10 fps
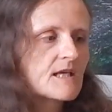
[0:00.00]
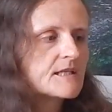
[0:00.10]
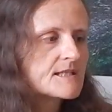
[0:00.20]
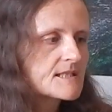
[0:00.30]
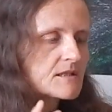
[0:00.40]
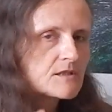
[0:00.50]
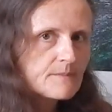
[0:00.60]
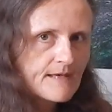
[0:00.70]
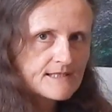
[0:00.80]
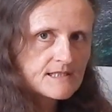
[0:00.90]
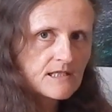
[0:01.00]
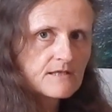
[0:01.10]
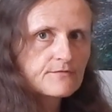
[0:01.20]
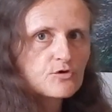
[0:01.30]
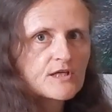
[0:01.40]
It is a little messy
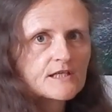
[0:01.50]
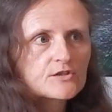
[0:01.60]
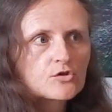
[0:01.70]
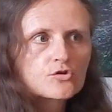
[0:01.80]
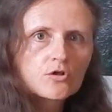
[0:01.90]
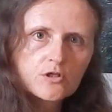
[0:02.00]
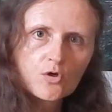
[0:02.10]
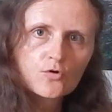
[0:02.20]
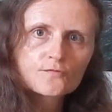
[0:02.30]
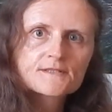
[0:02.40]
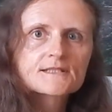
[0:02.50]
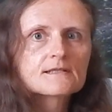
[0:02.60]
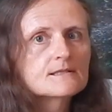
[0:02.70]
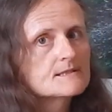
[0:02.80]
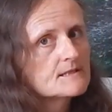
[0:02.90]
if you get it on your clothes.
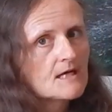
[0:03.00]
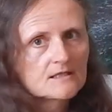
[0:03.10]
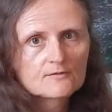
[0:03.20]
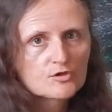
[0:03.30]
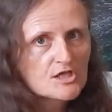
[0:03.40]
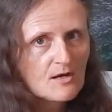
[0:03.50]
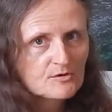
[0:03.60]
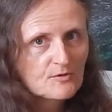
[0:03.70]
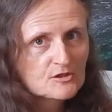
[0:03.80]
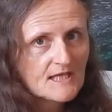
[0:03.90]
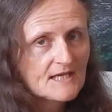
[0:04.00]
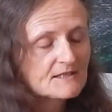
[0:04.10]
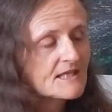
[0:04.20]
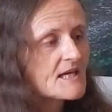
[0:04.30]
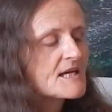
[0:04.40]
It's not gonna wash out most
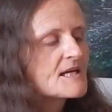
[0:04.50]
likely.